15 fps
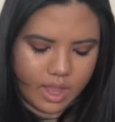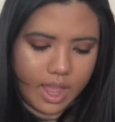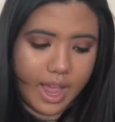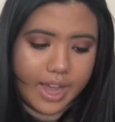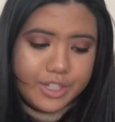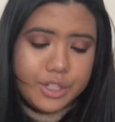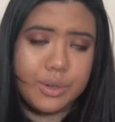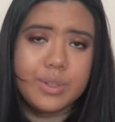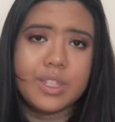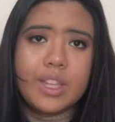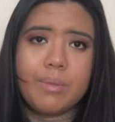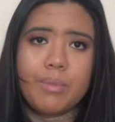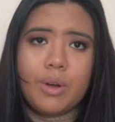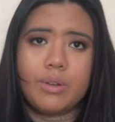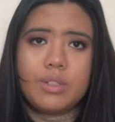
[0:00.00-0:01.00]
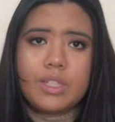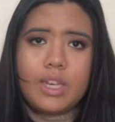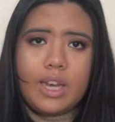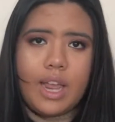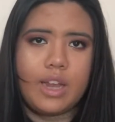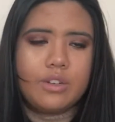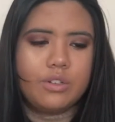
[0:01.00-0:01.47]
I chose the most
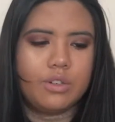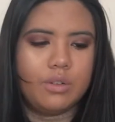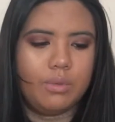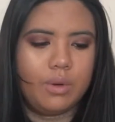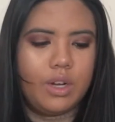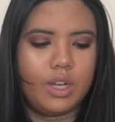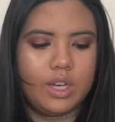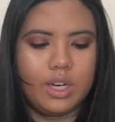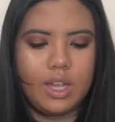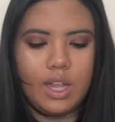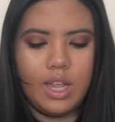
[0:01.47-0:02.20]
natural one,